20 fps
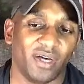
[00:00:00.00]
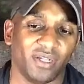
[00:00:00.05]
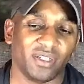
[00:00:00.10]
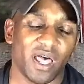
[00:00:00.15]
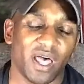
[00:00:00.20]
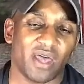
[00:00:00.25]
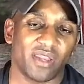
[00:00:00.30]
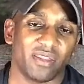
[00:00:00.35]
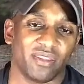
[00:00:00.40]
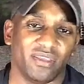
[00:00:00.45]
A
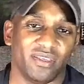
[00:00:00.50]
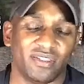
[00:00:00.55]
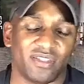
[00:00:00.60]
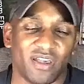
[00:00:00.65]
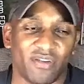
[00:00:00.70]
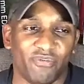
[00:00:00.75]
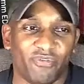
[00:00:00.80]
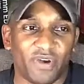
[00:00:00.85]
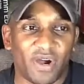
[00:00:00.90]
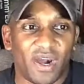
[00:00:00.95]
lot of
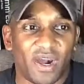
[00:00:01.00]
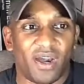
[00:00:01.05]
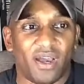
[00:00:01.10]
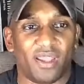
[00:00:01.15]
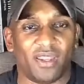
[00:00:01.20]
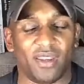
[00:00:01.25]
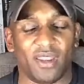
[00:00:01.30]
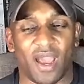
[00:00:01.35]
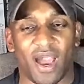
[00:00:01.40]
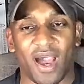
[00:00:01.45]
these I
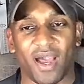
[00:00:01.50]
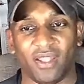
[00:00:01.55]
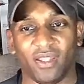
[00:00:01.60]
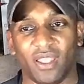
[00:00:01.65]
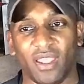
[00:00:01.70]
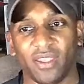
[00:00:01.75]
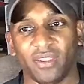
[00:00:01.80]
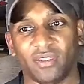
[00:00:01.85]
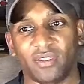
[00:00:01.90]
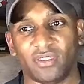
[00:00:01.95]
find
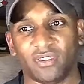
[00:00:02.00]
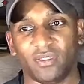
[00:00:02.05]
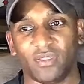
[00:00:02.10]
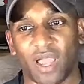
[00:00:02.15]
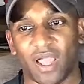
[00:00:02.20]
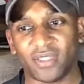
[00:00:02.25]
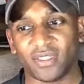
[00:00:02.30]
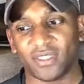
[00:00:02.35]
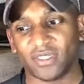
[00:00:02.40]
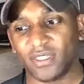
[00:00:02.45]

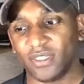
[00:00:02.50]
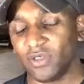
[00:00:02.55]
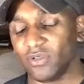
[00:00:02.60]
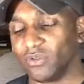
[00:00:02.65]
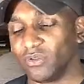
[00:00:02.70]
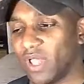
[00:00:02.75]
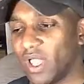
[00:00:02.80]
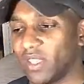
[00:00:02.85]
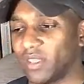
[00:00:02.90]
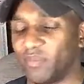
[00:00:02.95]
I
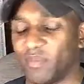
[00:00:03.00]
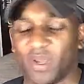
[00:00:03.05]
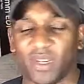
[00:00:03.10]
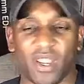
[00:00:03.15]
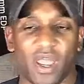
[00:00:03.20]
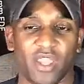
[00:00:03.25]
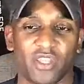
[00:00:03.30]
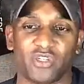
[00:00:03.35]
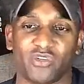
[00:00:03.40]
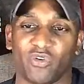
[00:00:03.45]
still like
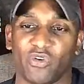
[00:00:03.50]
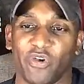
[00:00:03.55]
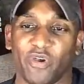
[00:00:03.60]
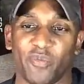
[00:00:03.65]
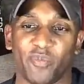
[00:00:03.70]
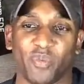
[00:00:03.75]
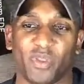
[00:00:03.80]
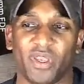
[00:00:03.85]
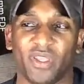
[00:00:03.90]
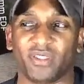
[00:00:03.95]
my nitro
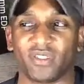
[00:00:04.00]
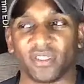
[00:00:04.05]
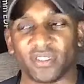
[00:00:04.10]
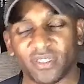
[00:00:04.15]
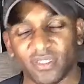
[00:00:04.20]
airplanes.